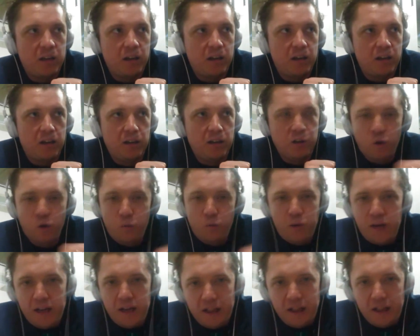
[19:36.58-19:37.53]

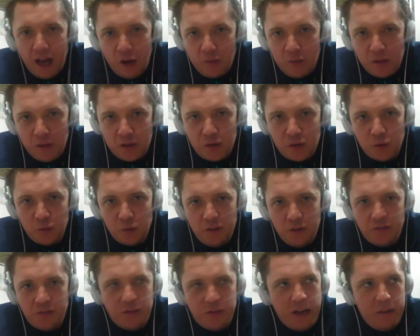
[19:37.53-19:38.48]
nobody allowed me to
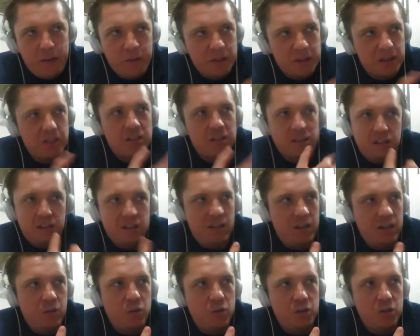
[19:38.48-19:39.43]
be famous.
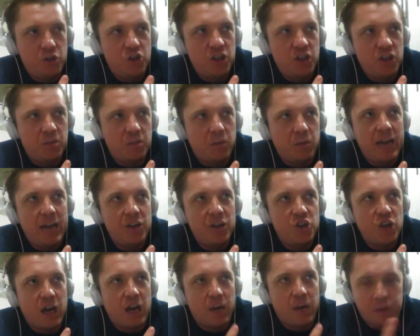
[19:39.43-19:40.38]
It was just my
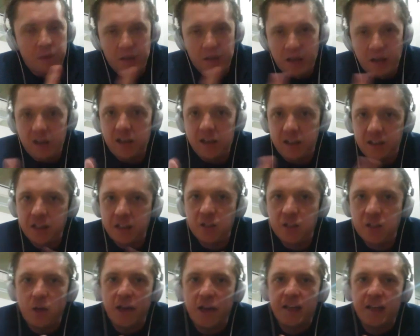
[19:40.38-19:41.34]
job, and
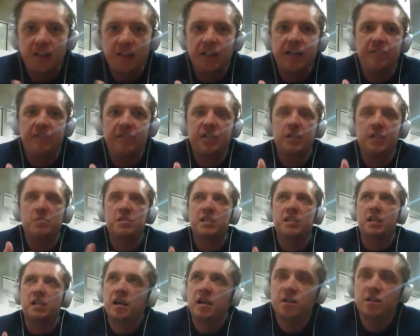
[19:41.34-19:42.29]
that's why he left
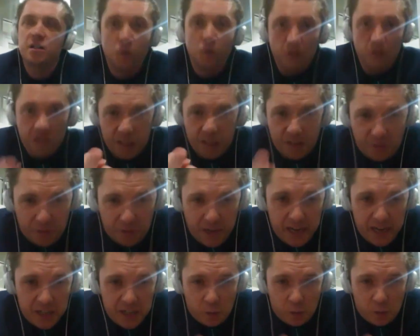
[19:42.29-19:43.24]
himself. So this mm-hmm.
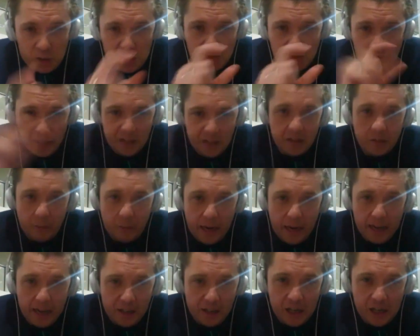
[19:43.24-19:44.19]
phrase was written
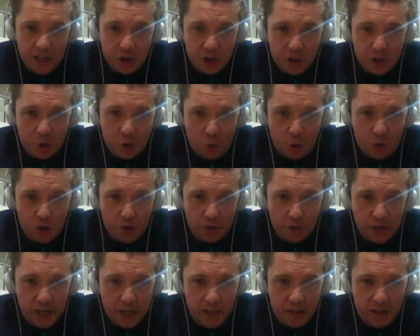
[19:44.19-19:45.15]
by the Russian
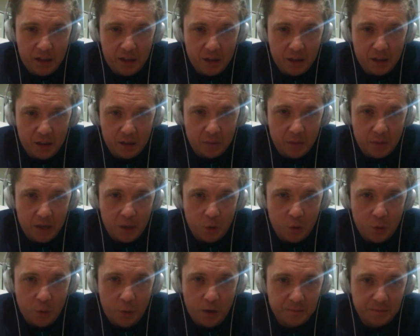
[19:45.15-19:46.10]
soldier, right? In
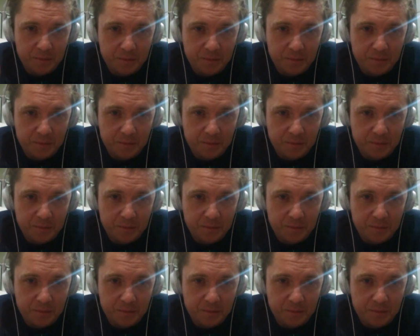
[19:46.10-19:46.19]
Mariupol.